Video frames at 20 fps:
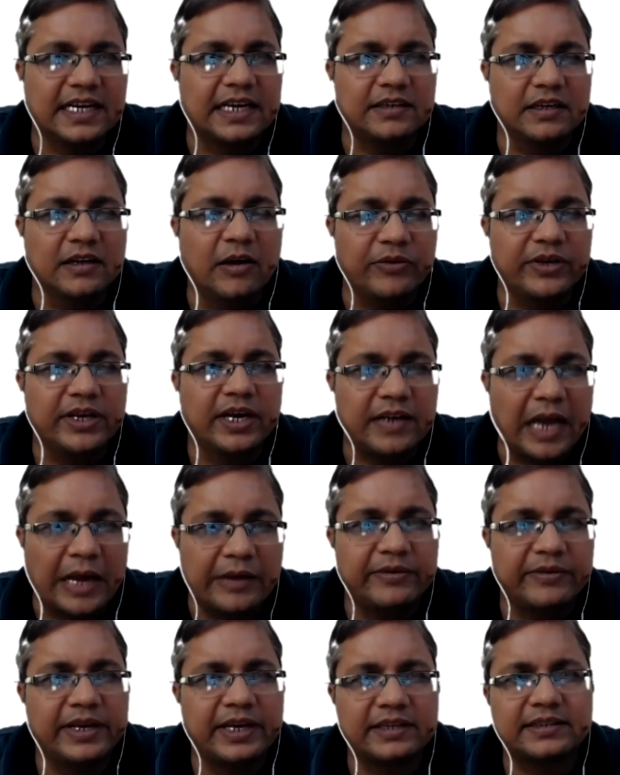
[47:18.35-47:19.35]
and we are
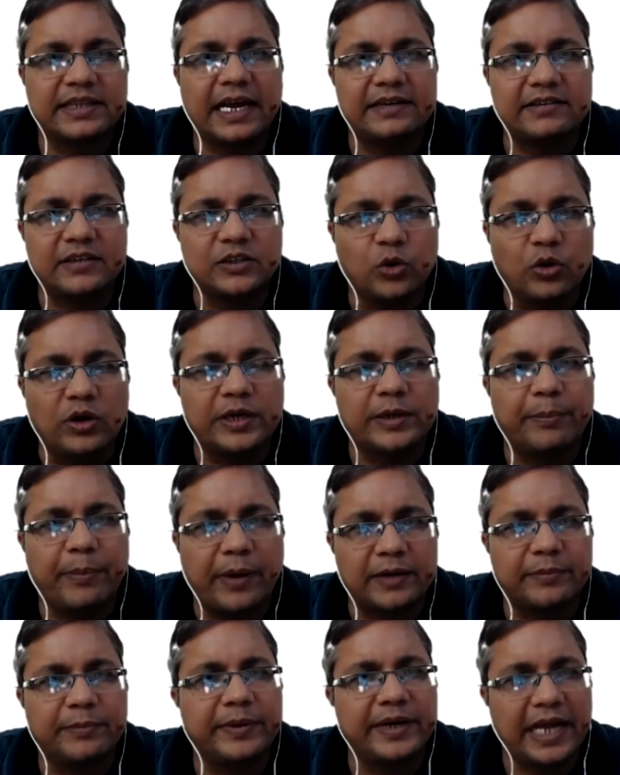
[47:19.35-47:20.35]
aware that your
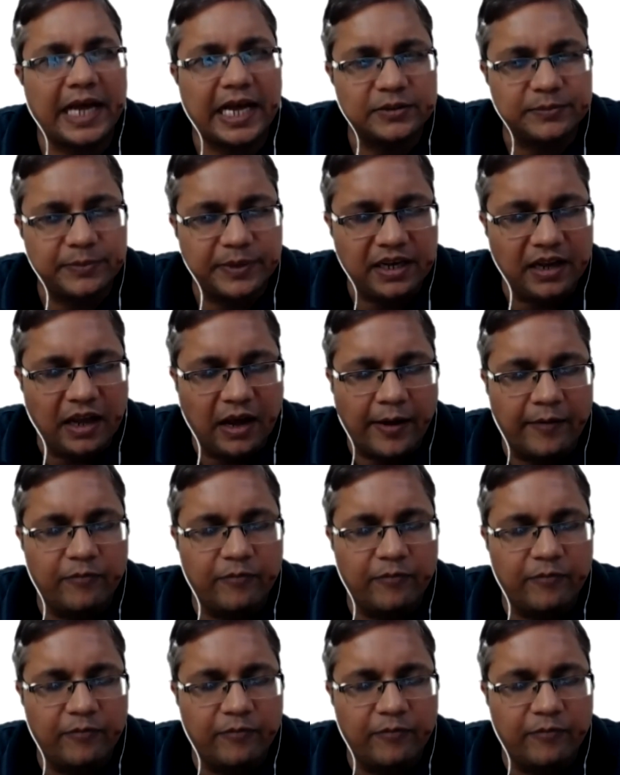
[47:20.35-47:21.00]
department has been